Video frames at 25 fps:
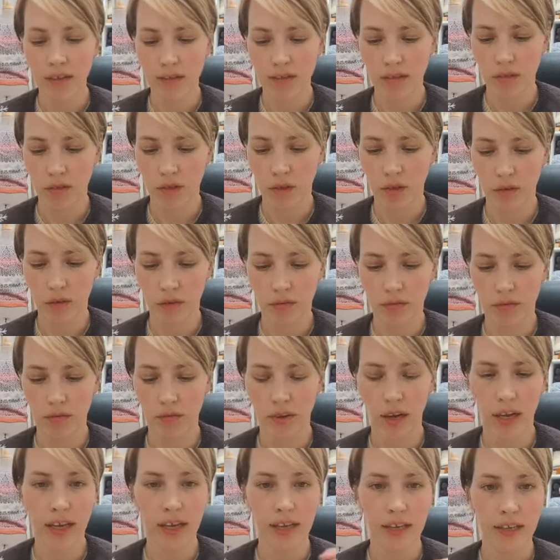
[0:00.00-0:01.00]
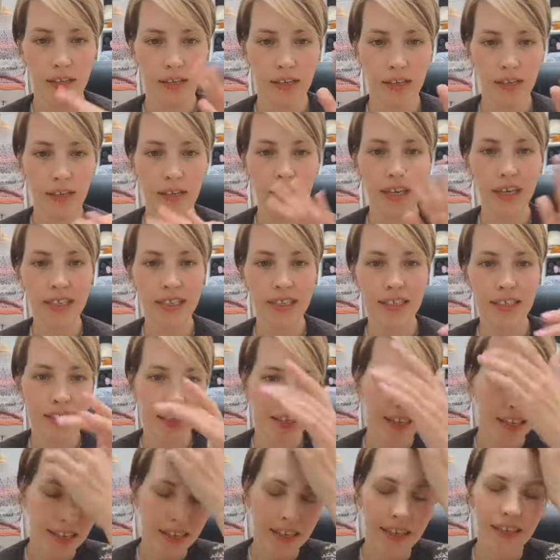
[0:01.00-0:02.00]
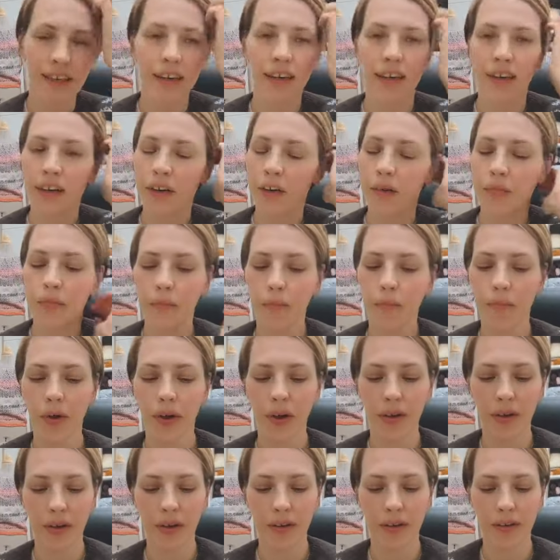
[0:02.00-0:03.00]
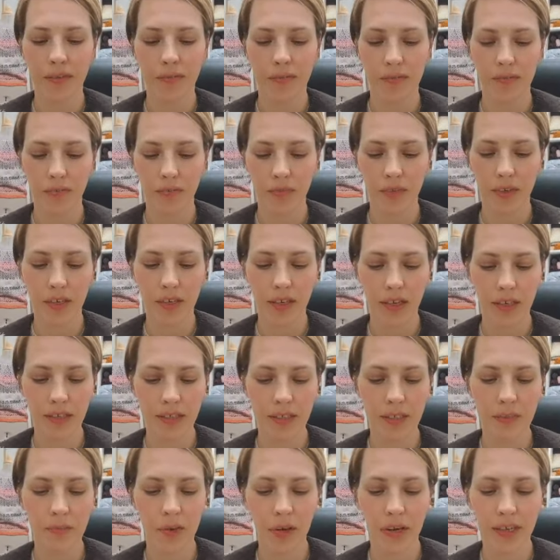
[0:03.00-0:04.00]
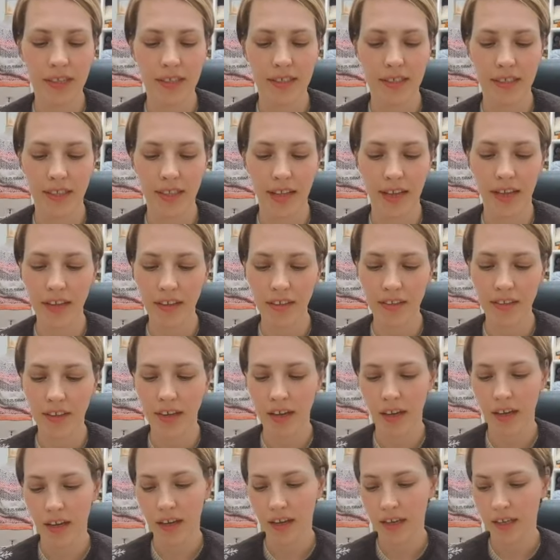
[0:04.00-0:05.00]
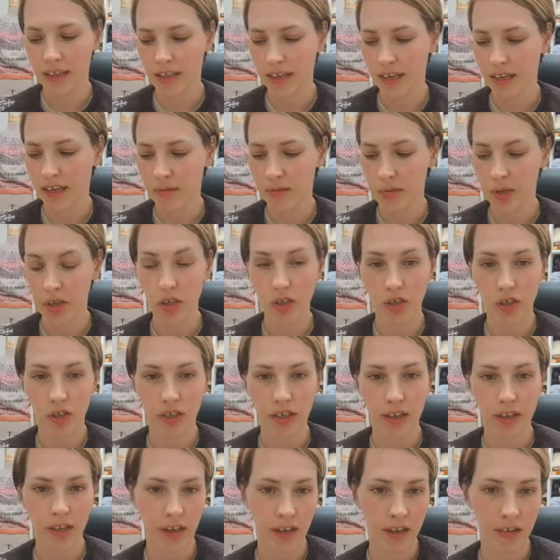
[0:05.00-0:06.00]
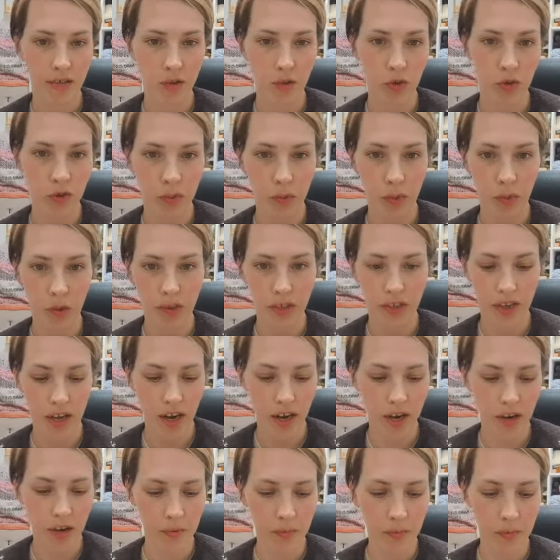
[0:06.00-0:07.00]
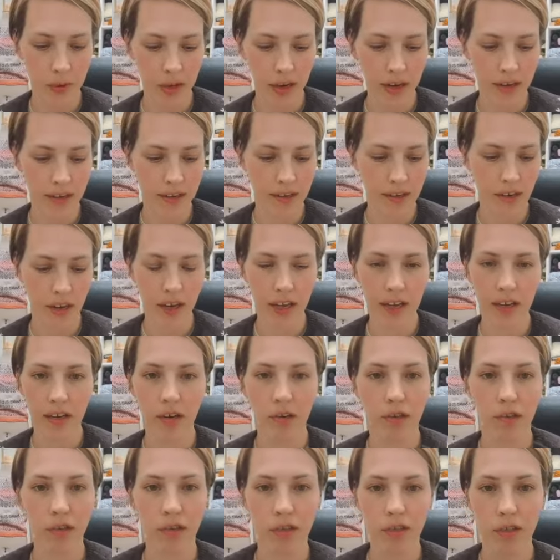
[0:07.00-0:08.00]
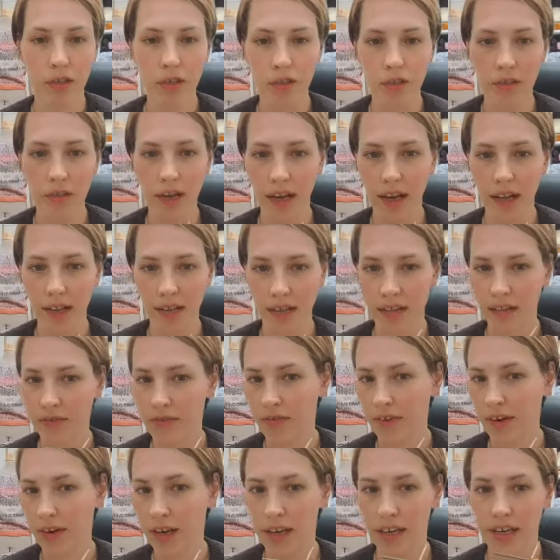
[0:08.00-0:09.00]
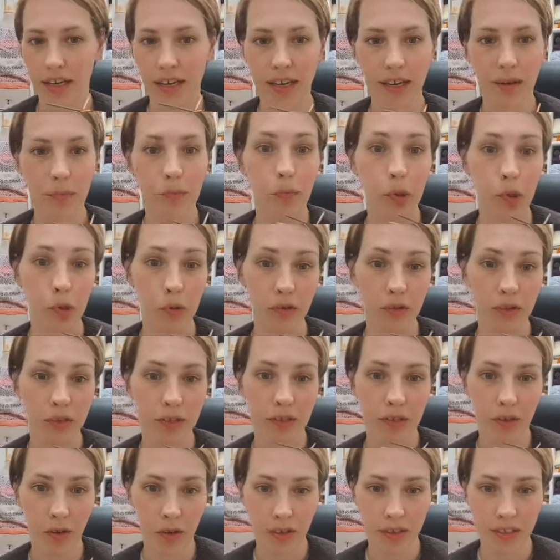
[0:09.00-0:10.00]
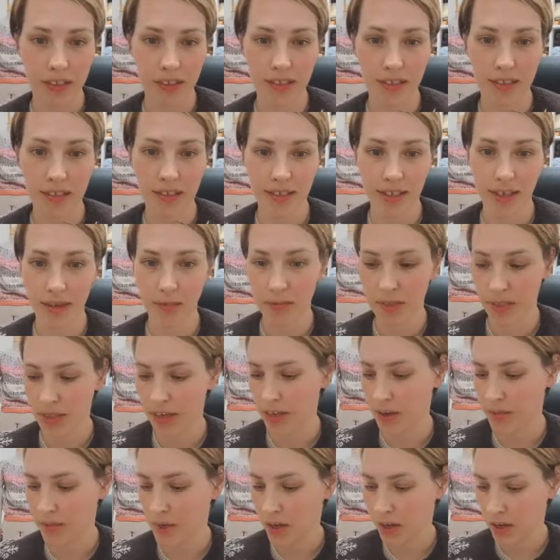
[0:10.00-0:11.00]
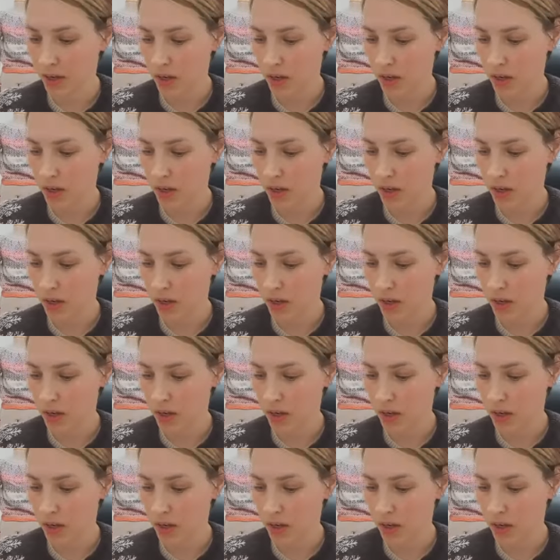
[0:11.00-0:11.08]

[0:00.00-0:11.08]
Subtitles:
So I can easily customize the length and make sure that I used up all the yarn, but I can only do that if I knit both socks at the same time.